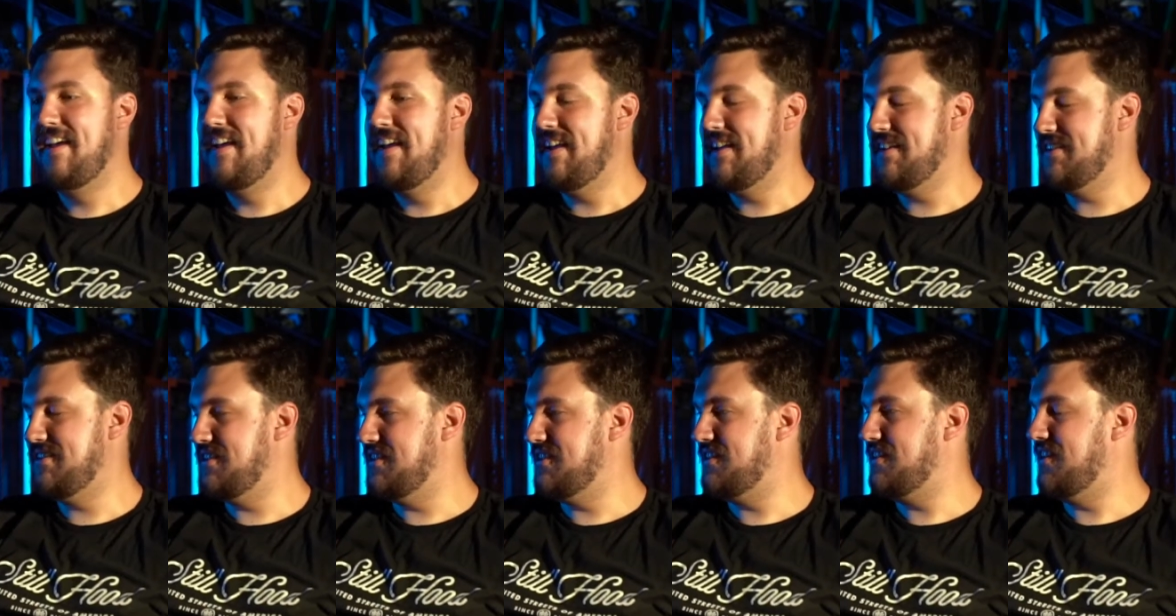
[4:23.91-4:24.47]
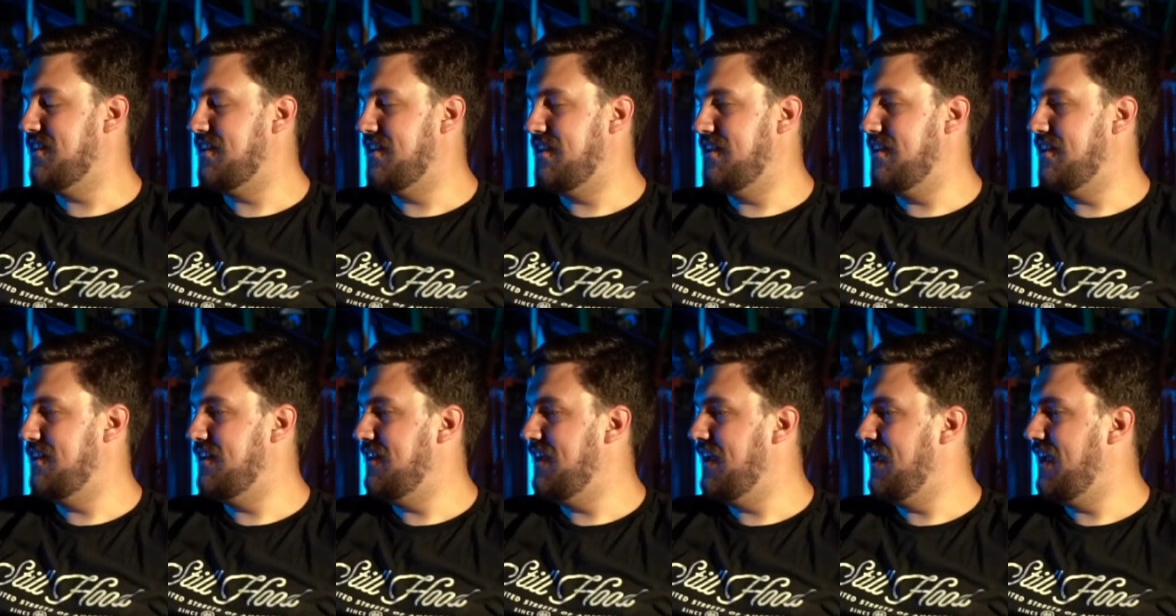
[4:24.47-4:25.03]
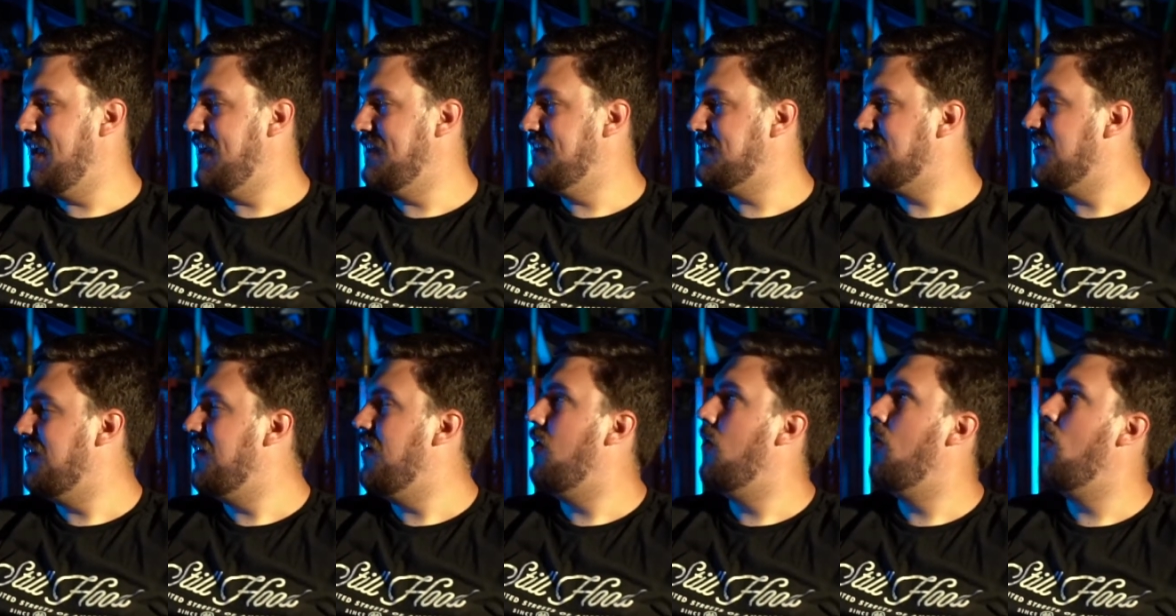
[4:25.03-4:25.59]
is just on
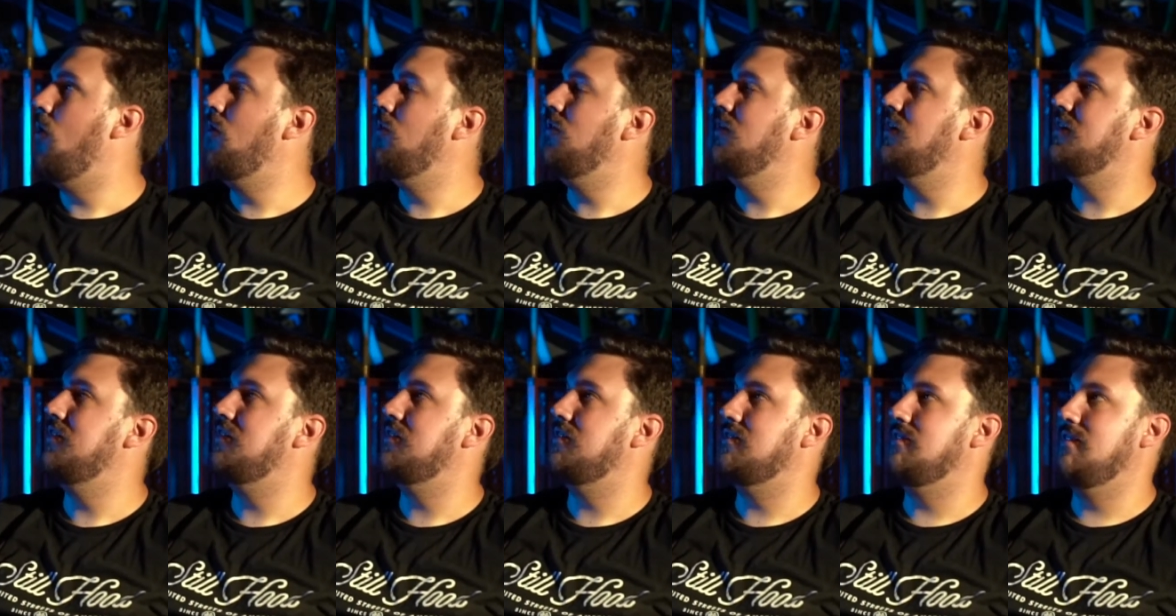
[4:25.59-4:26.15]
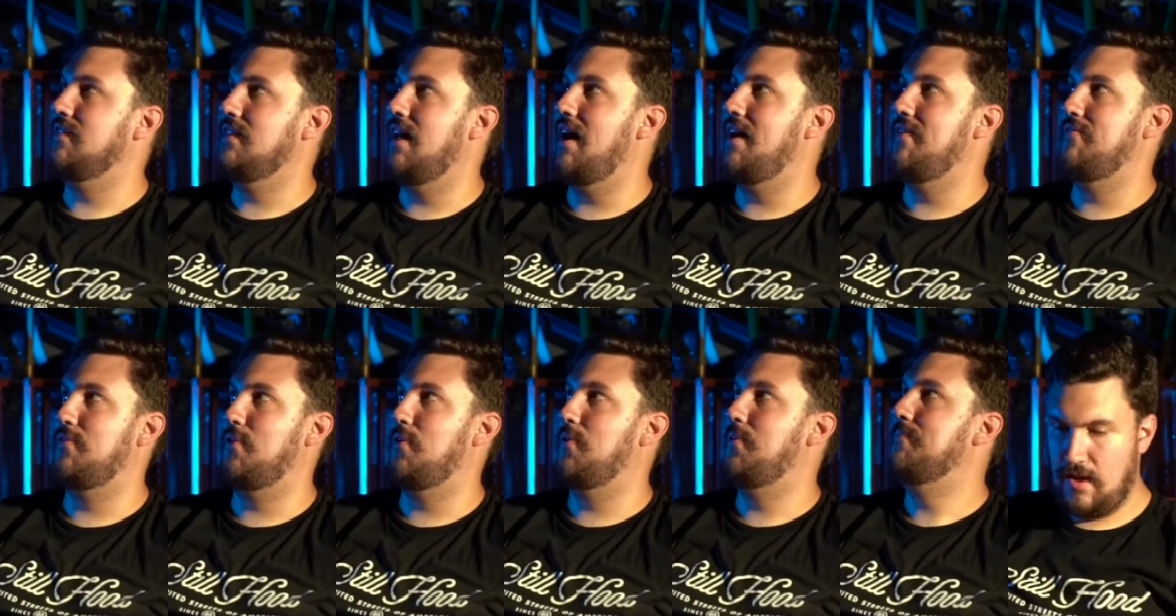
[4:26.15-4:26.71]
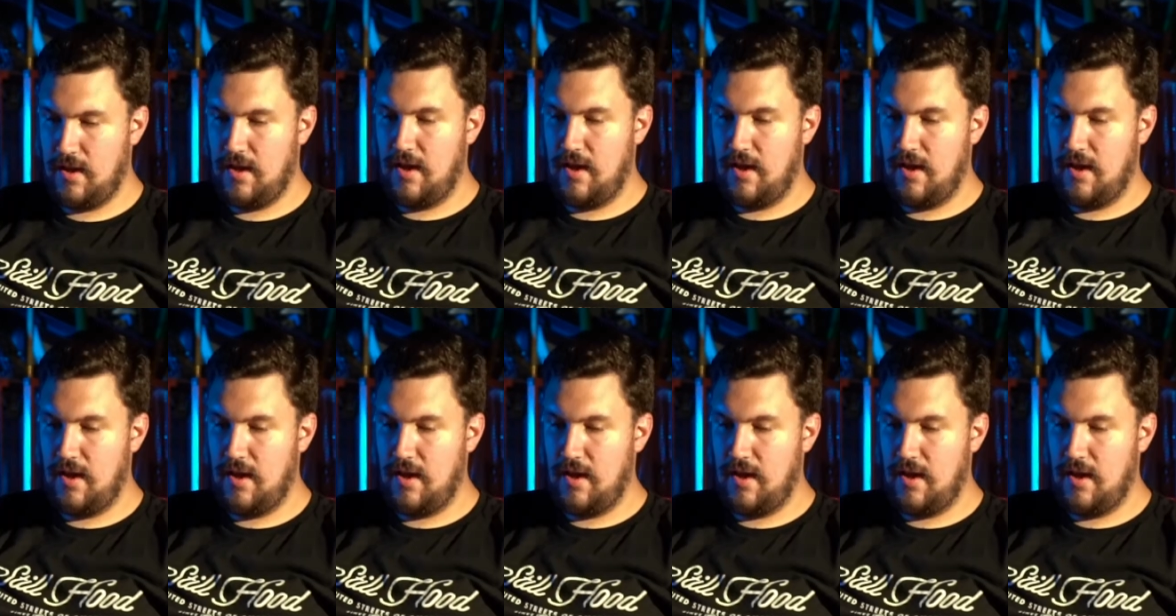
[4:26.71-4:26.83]
a whole other level.